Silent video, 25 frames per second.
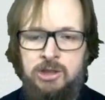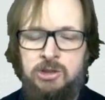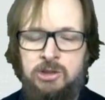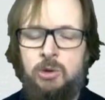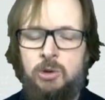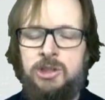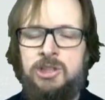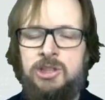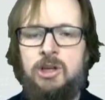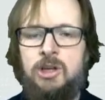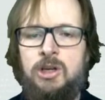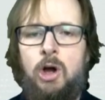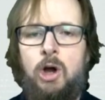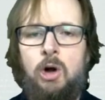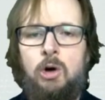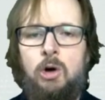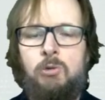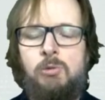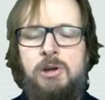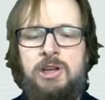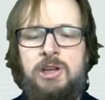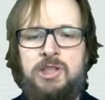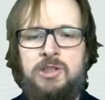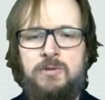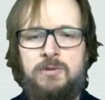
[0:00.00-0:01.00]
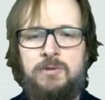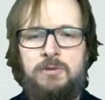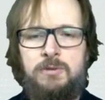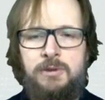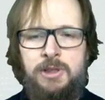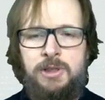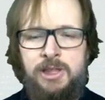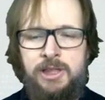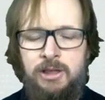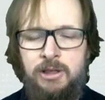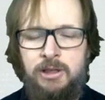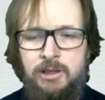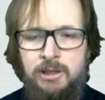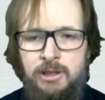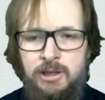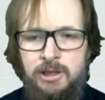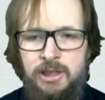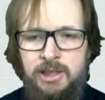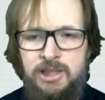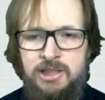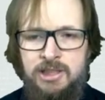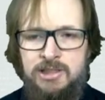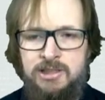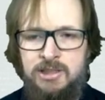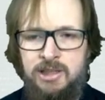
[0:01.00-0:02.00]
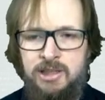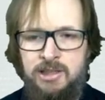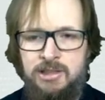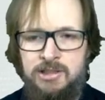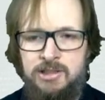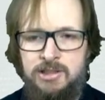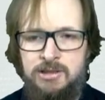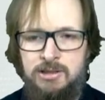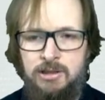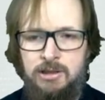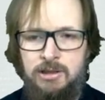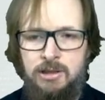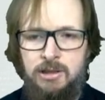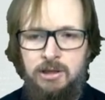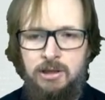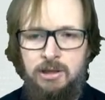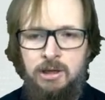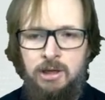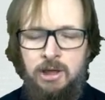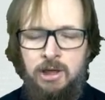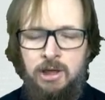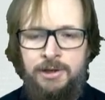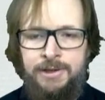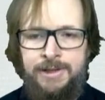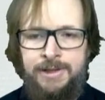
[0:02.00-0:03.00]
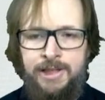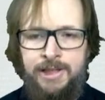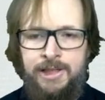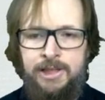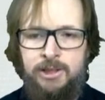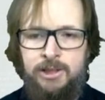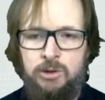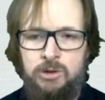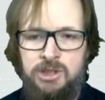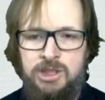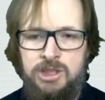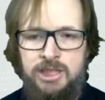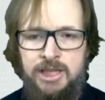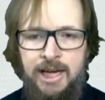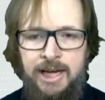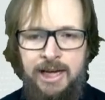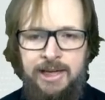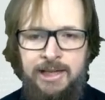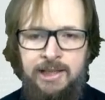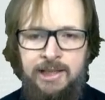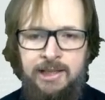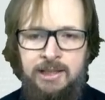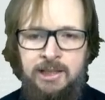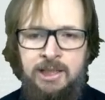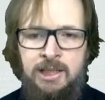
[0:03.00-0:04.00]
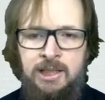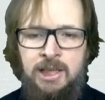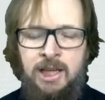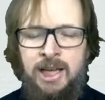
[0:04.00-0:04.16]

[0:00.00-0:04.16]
So it's an always free instance in OCI.